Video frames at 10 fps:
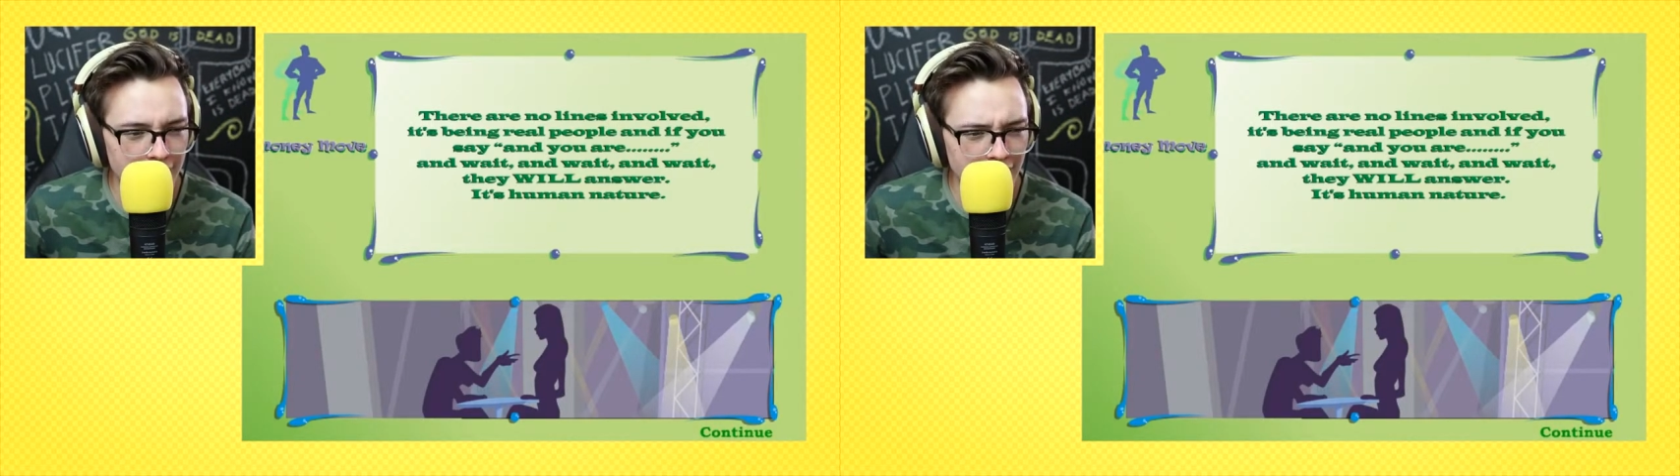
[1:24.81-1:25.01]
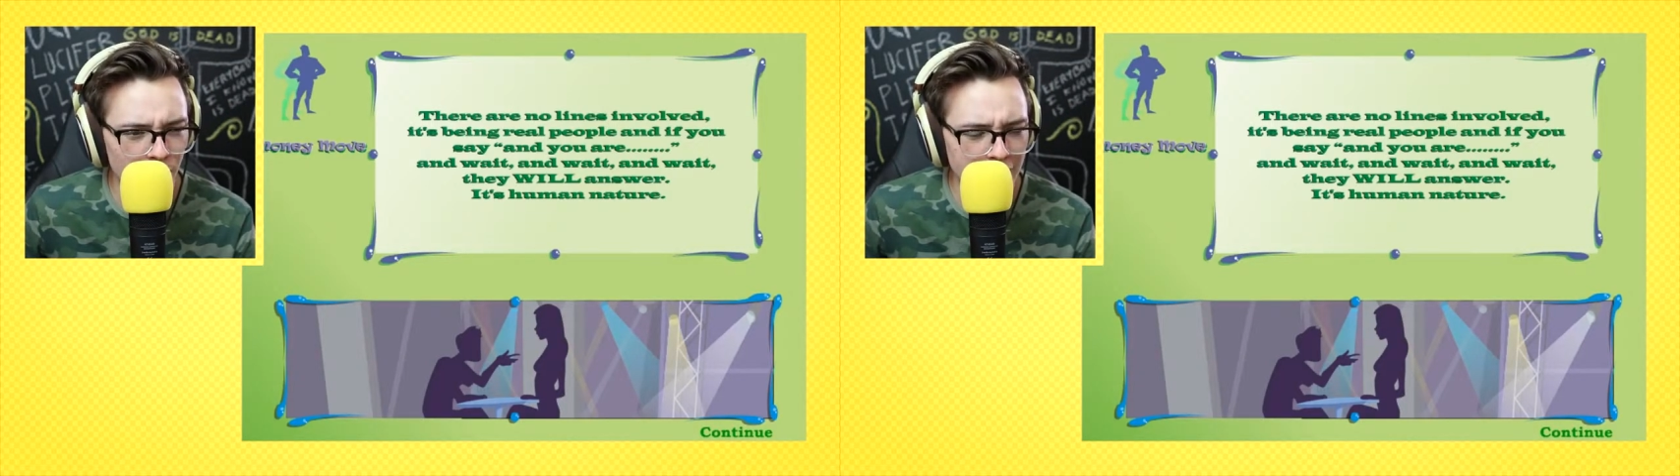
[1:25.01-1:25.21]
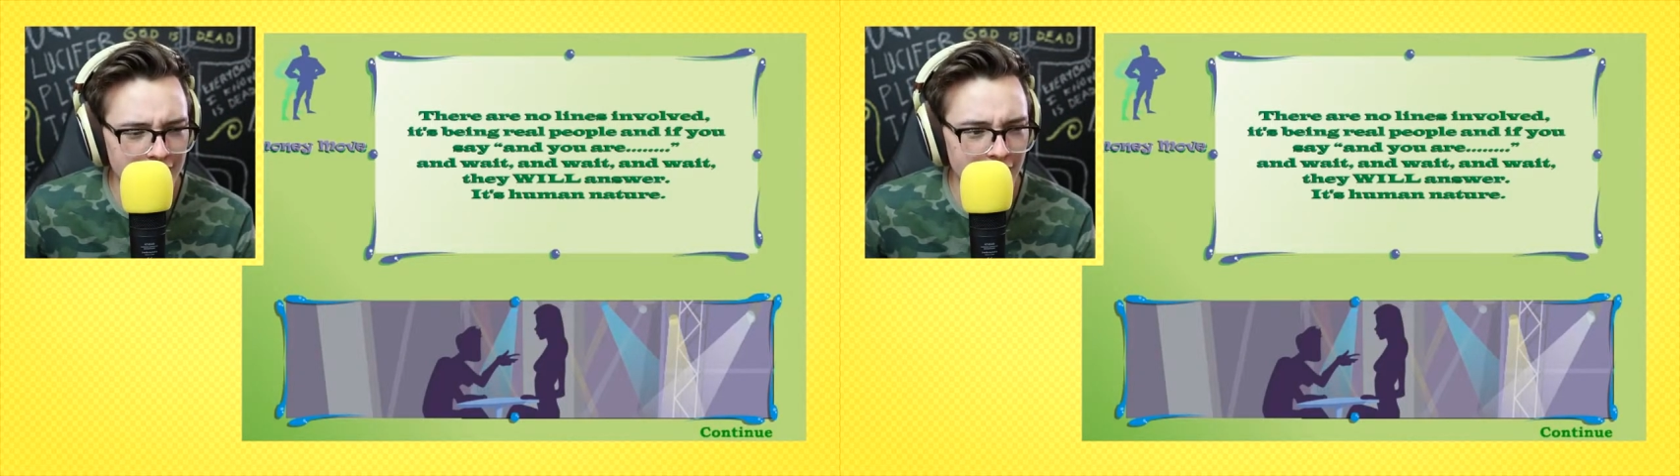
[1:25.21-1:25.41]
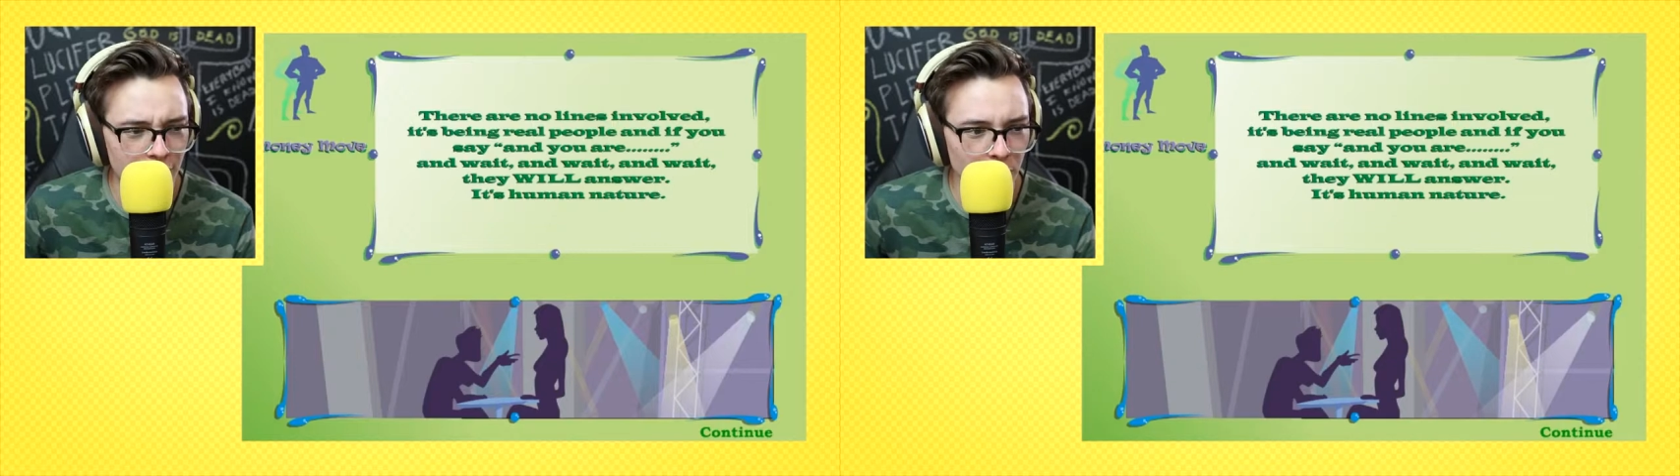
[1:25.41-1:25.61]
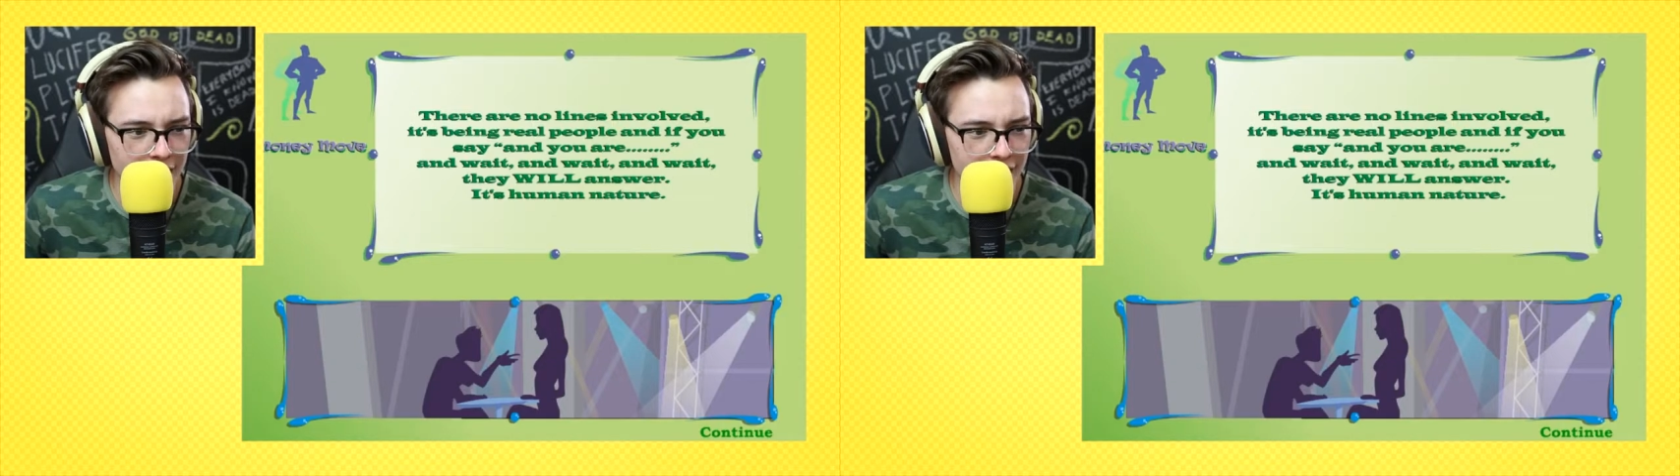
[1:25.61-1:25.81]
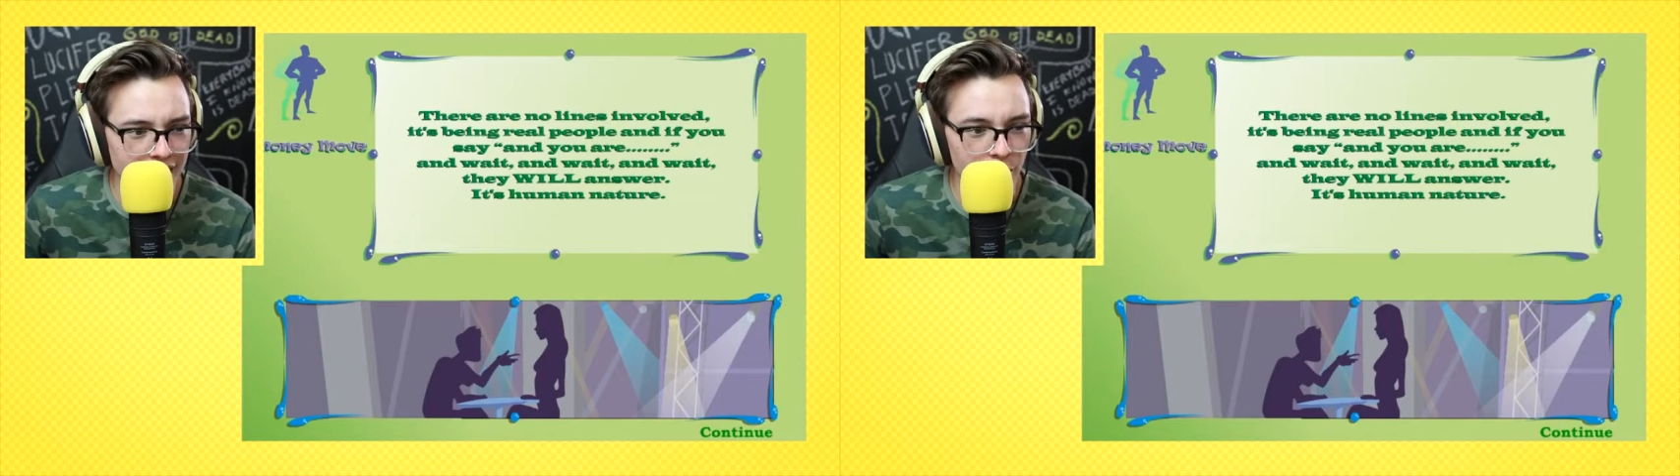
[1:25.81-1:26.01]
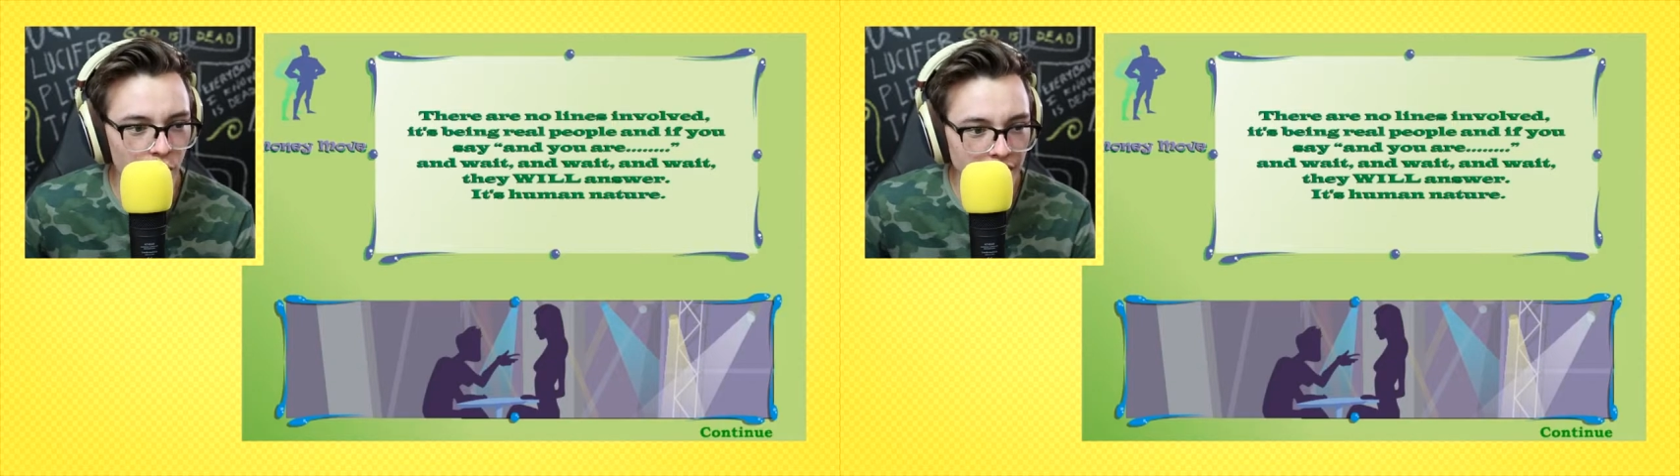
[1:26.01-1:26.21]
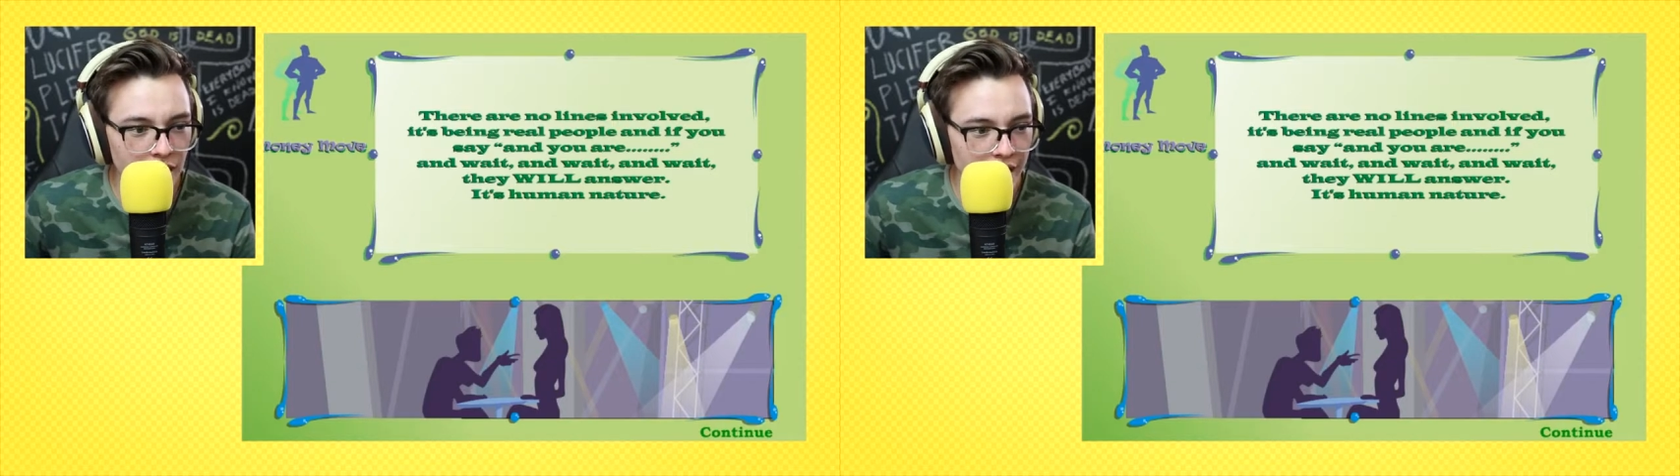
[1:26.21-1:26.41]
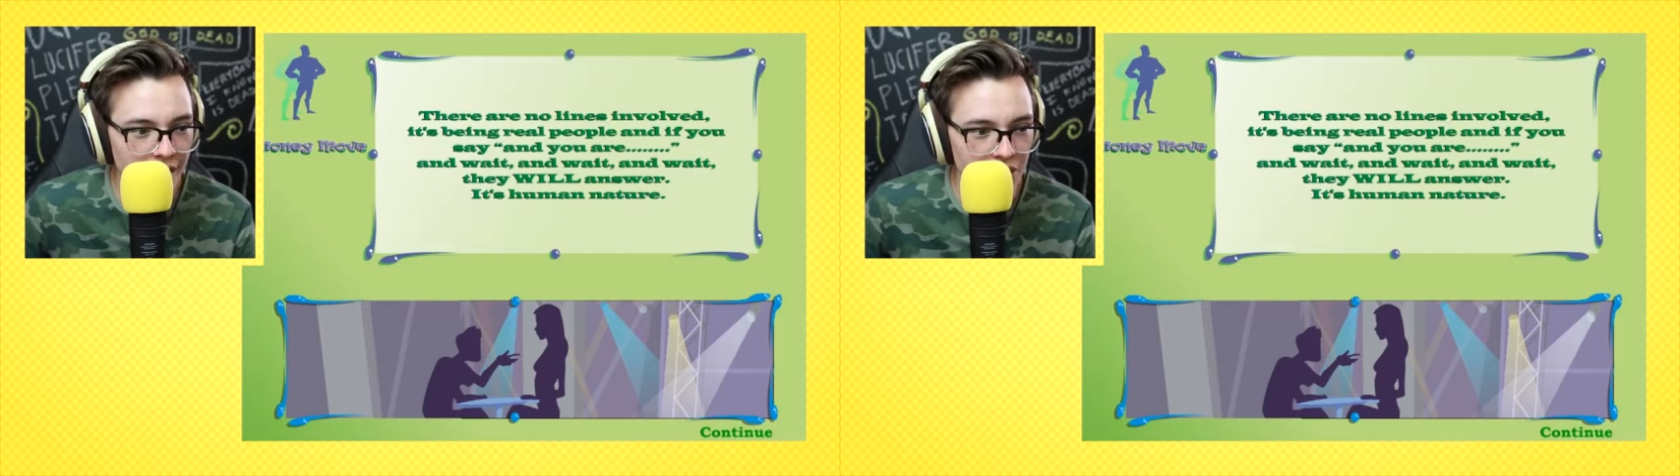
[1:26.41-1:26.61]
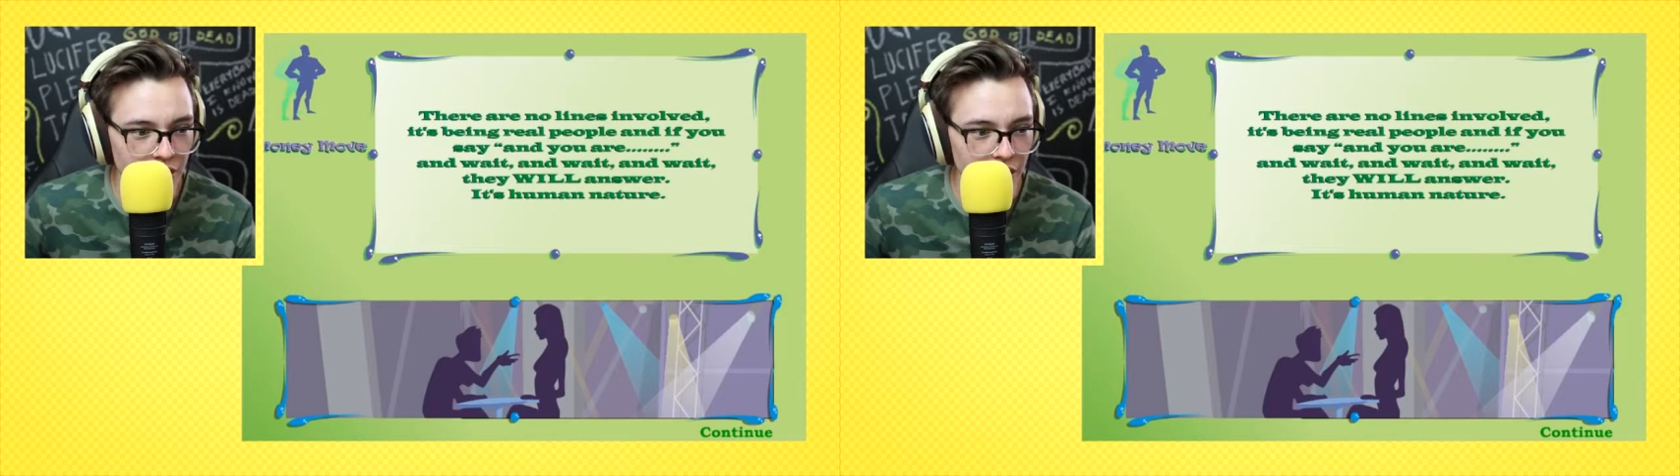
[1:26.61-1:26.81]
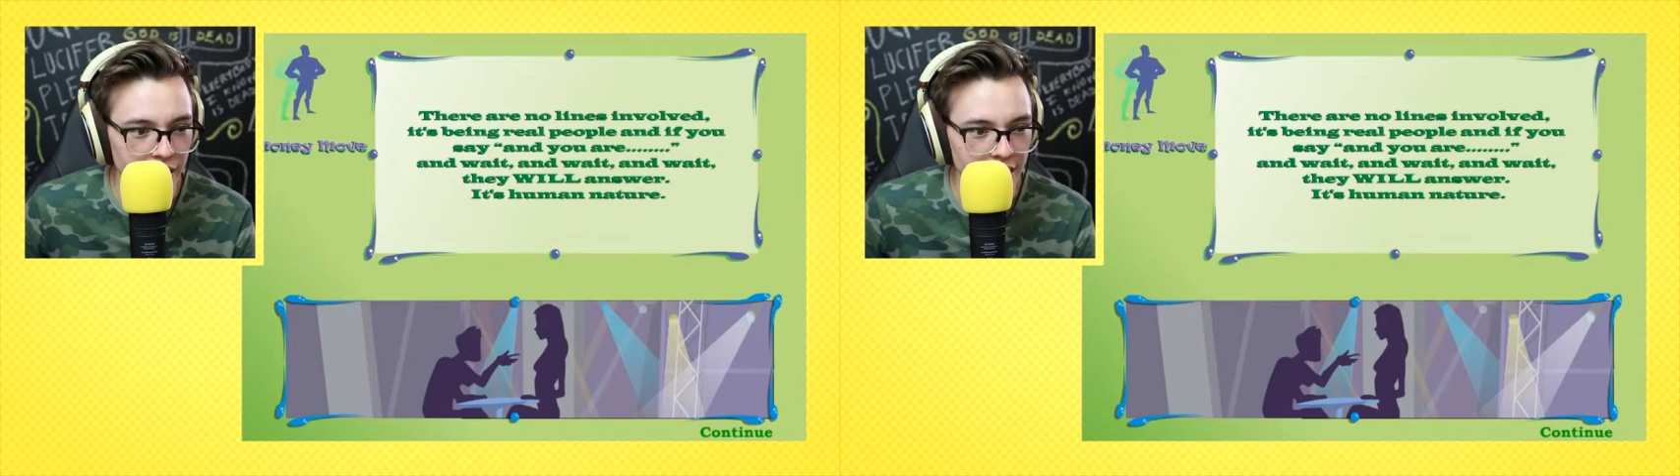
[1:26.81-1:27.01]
and wait, and wait, they will answer.